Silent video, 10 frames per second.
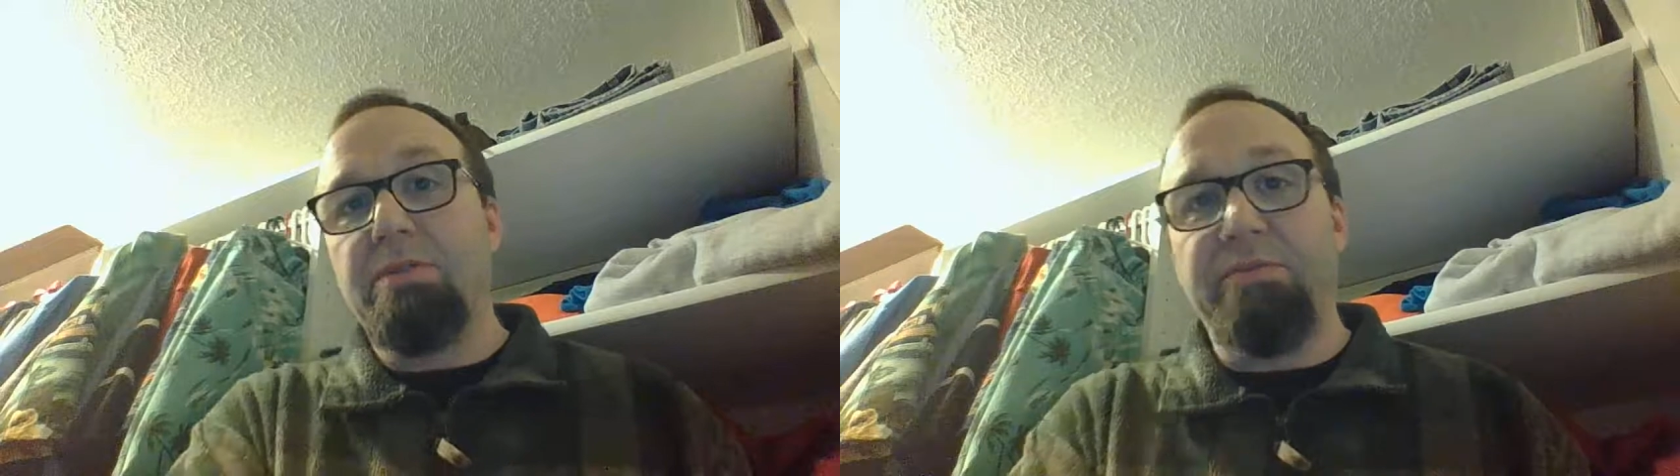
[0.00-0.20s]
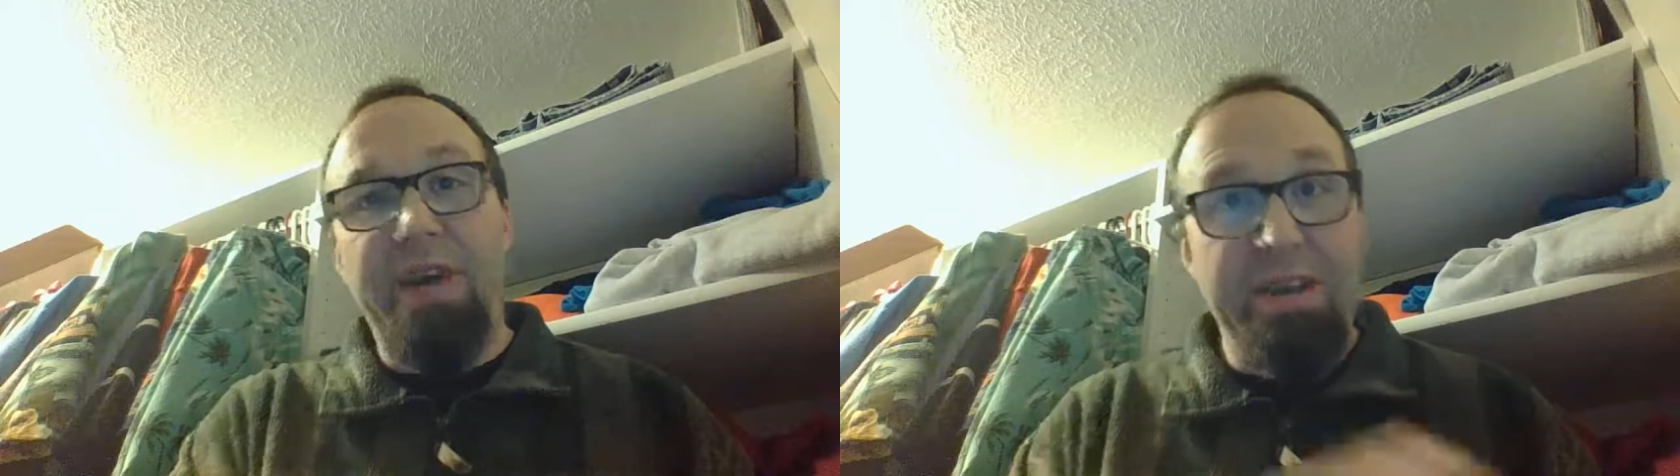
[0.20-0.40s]

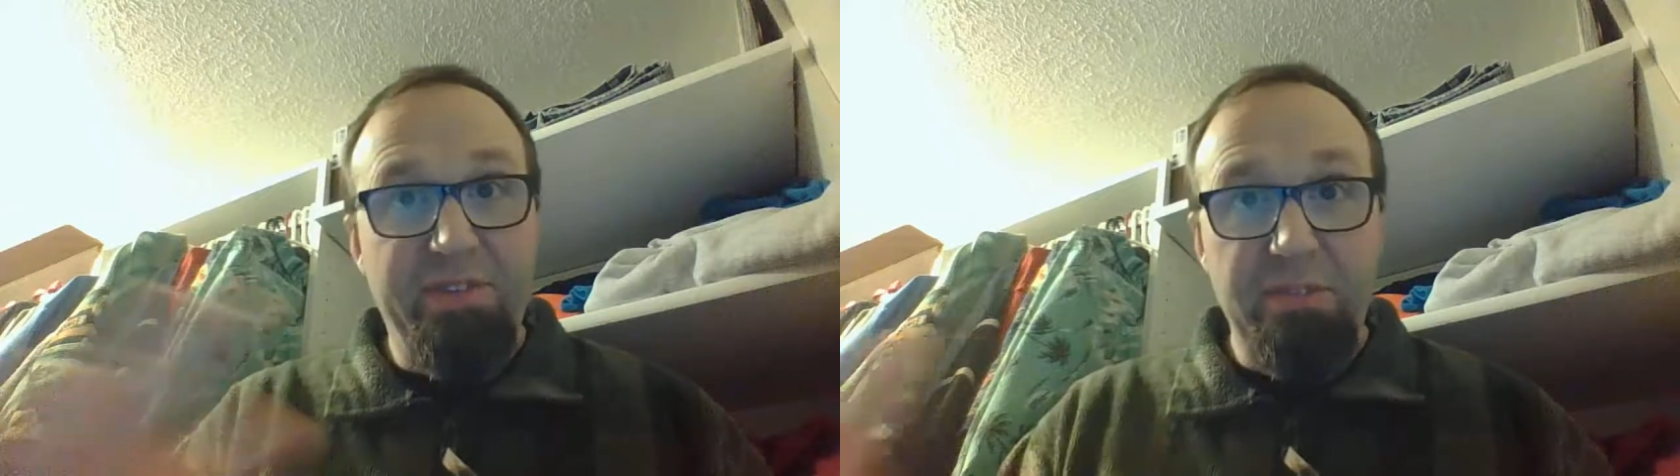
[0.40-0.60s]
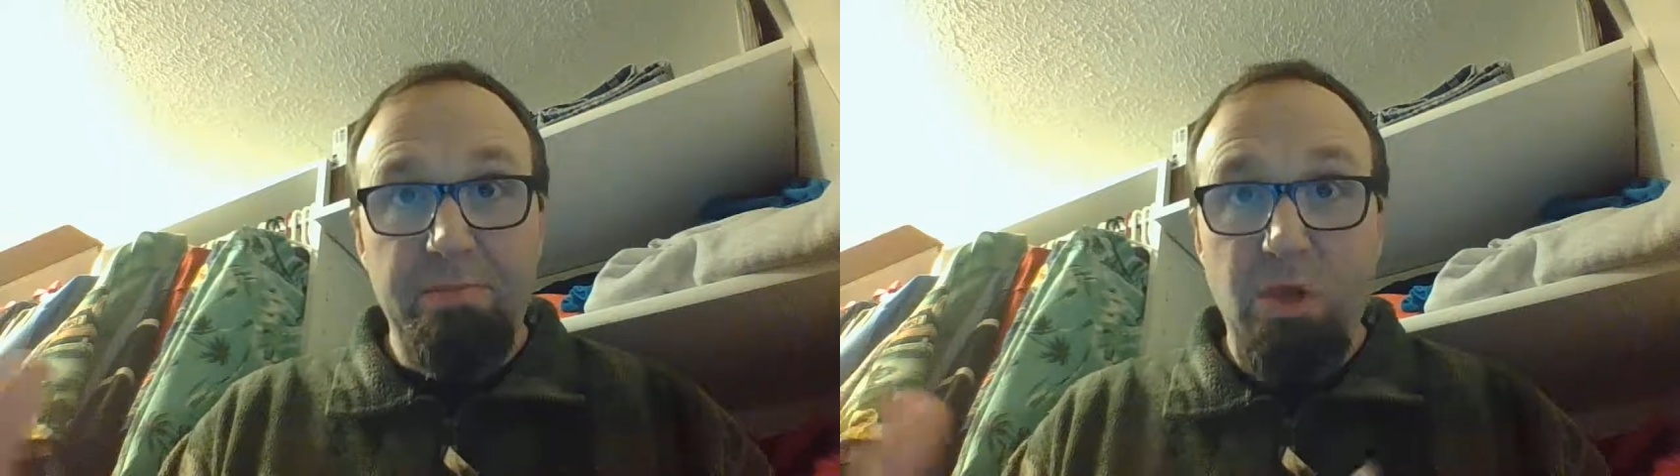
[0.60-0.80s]
find
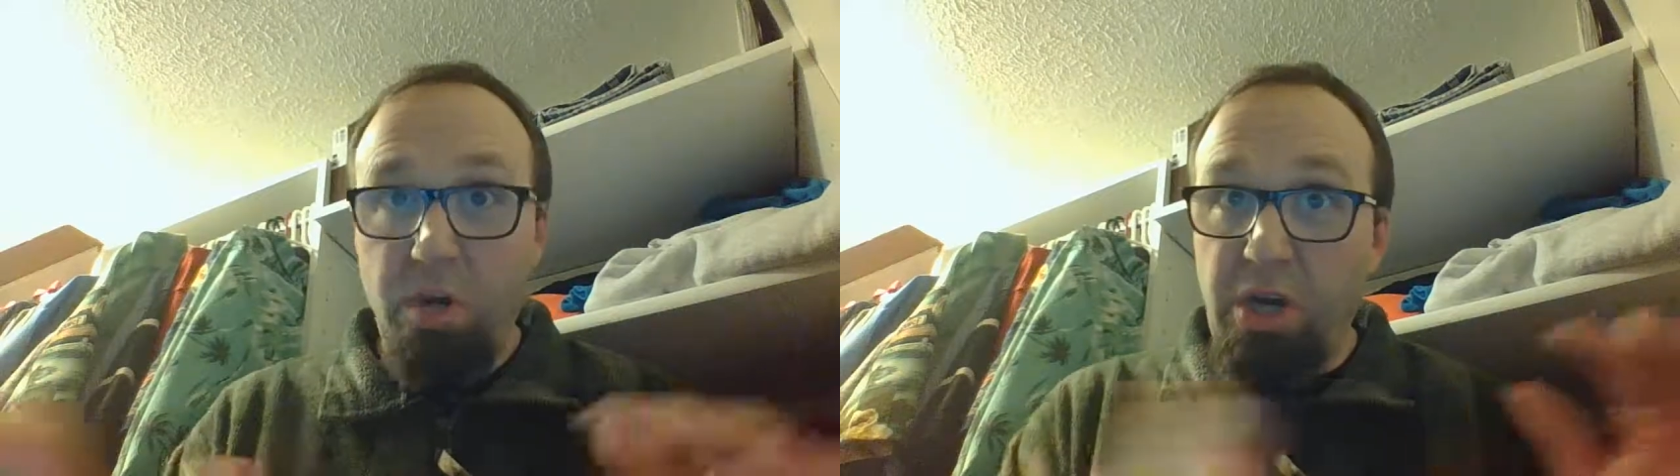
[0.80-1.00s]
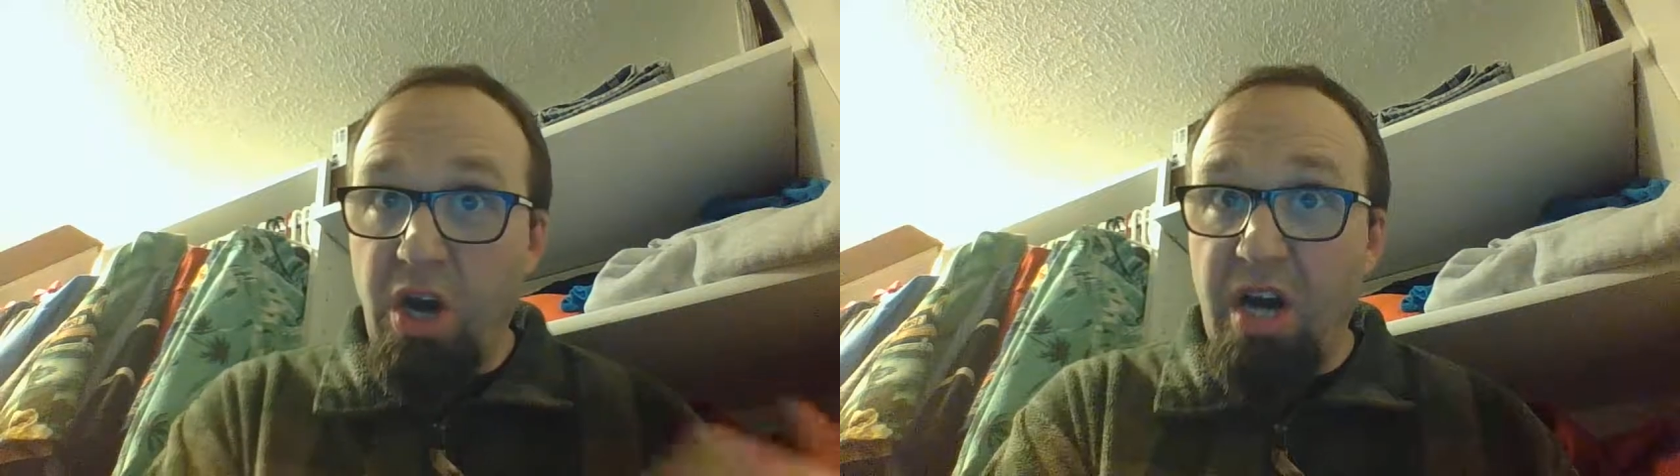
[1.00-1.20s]
some lower
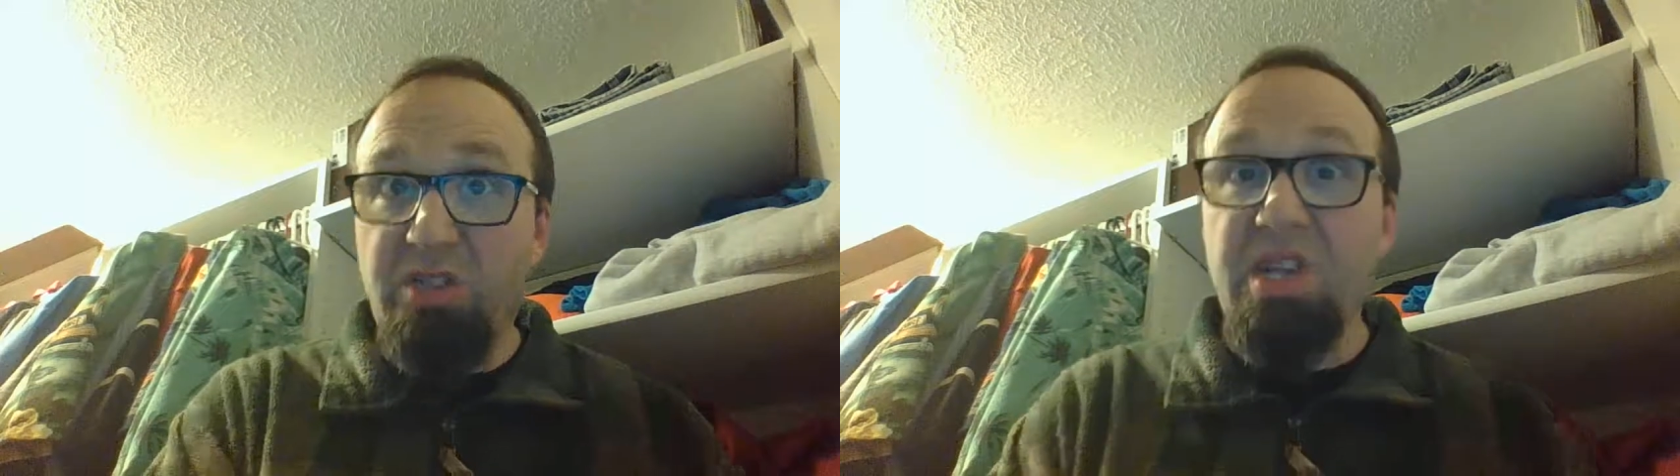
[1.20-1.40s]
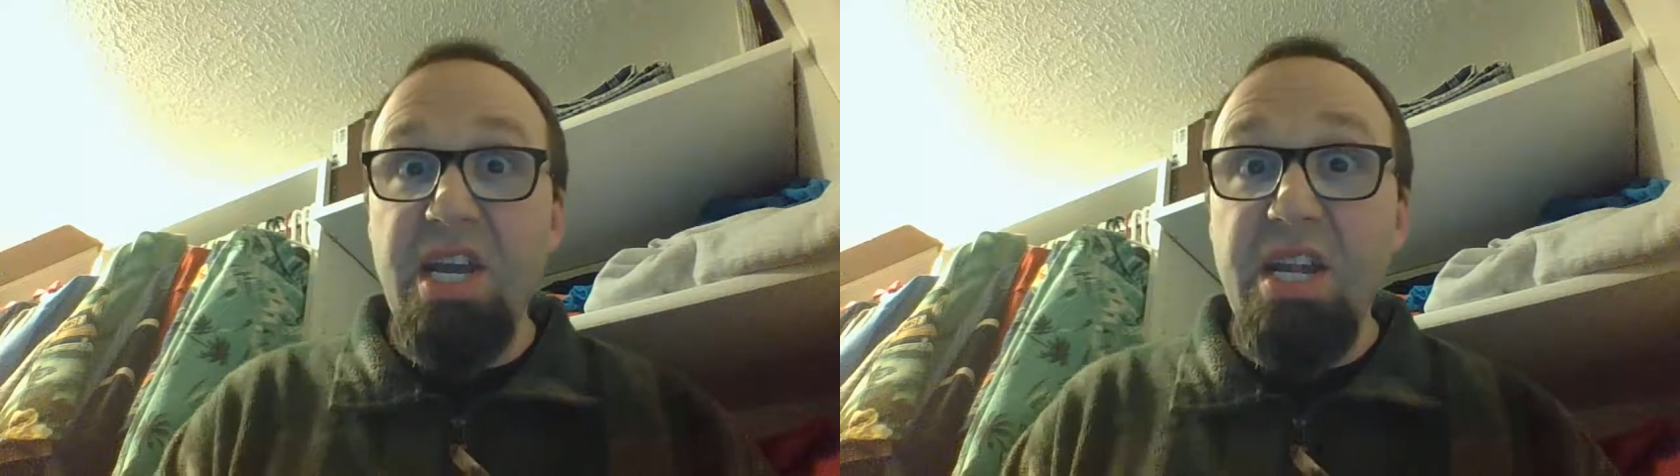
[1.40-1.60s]

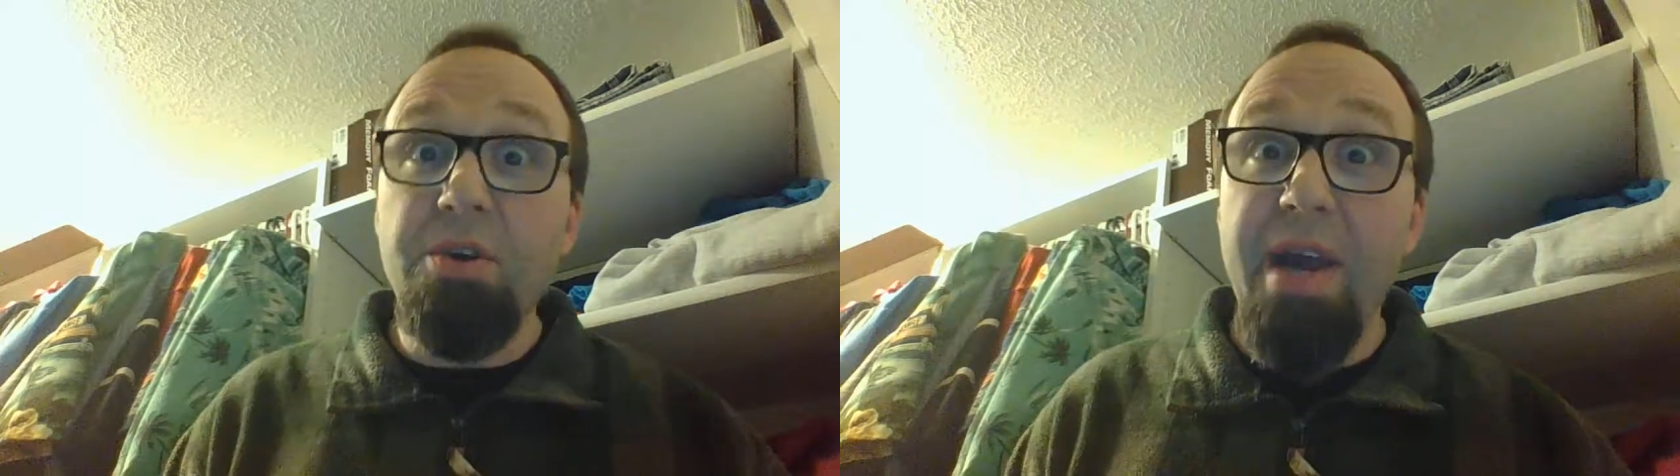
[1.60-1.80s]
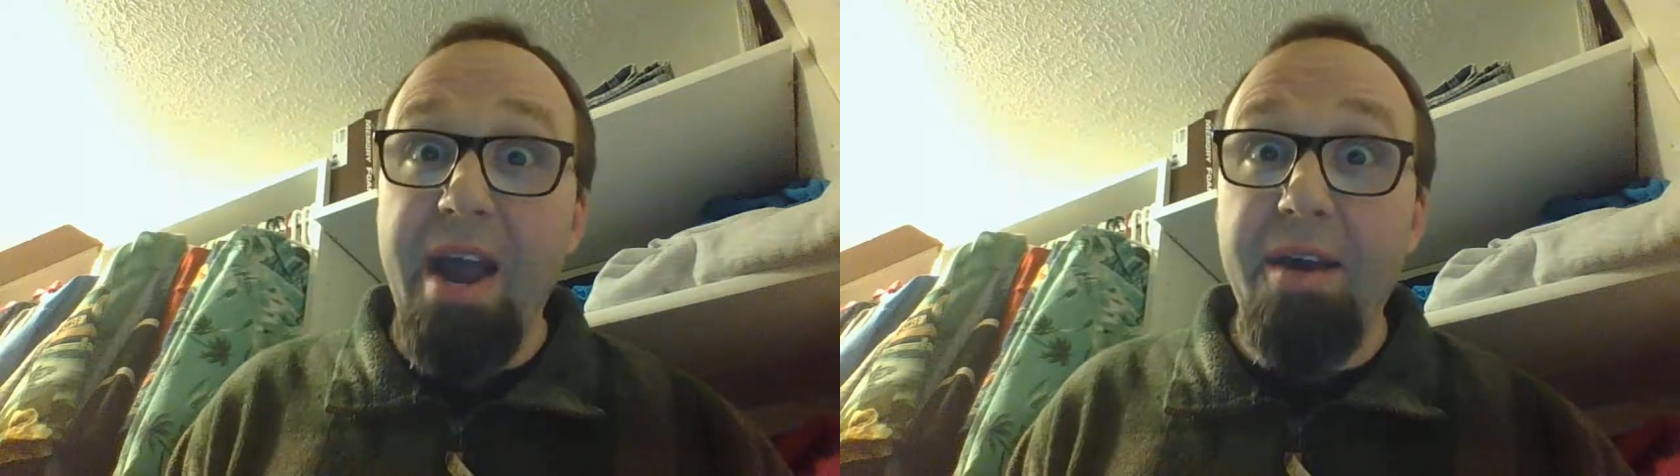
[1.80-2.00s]
costs in
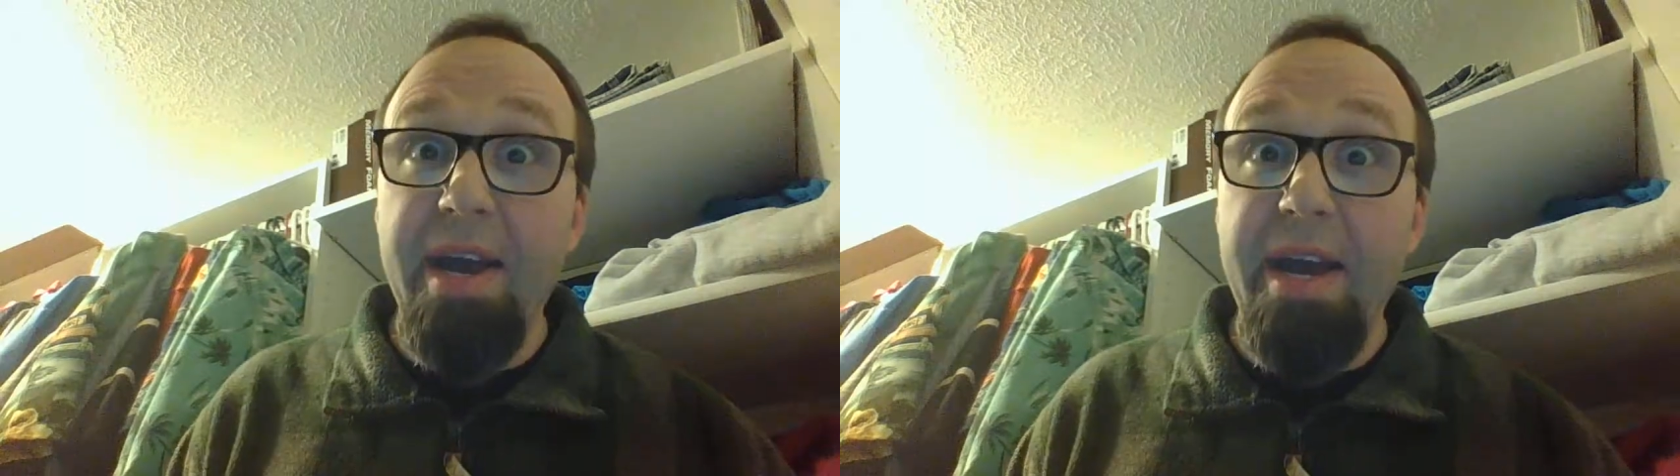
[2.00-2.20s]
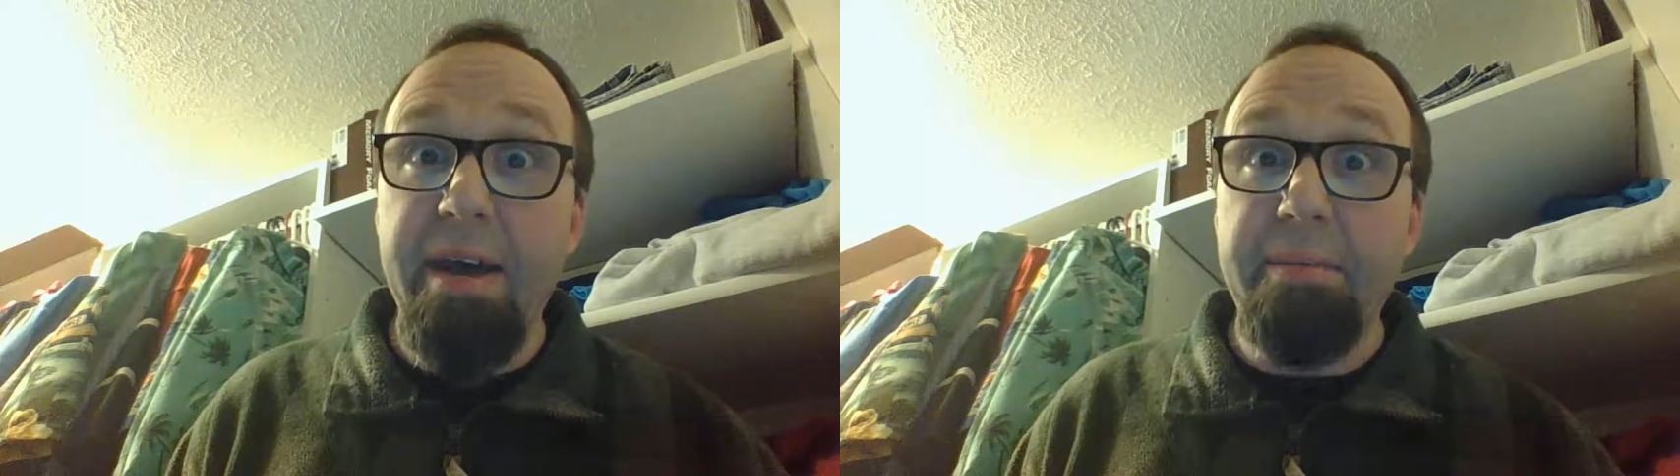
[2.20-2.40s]
your
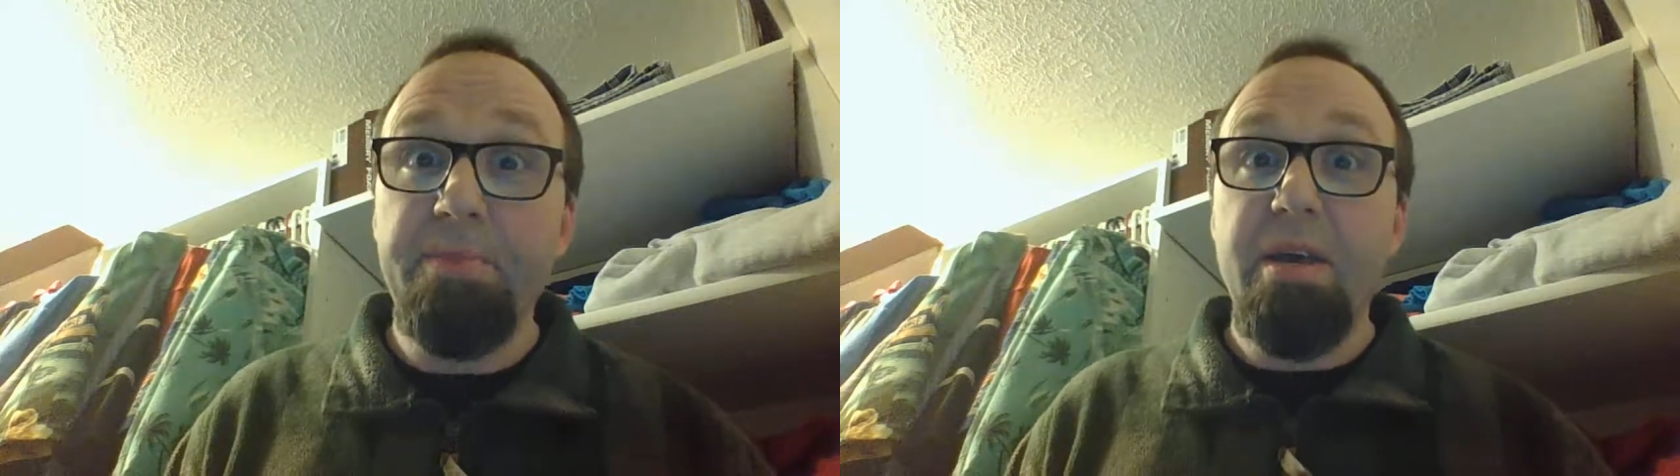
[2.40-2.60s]
area